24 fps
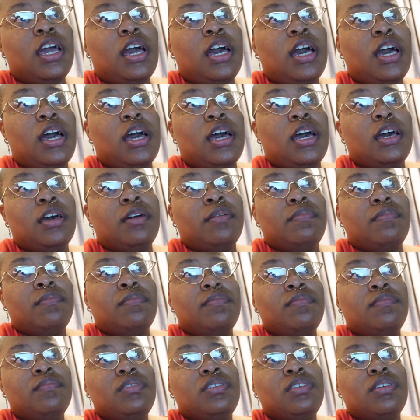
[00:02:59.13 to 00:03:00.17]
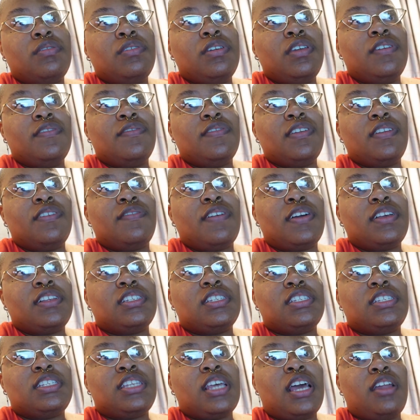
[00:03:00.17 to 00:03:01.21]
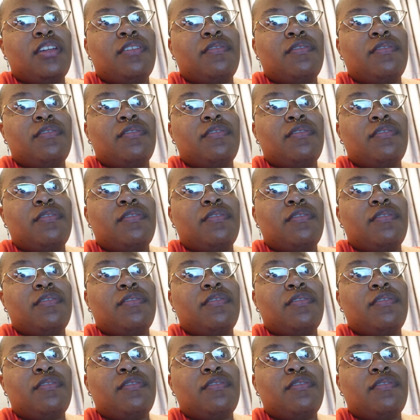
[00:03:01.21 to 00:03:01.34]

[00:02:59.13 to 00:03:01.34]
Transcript: Um, so even if I just sat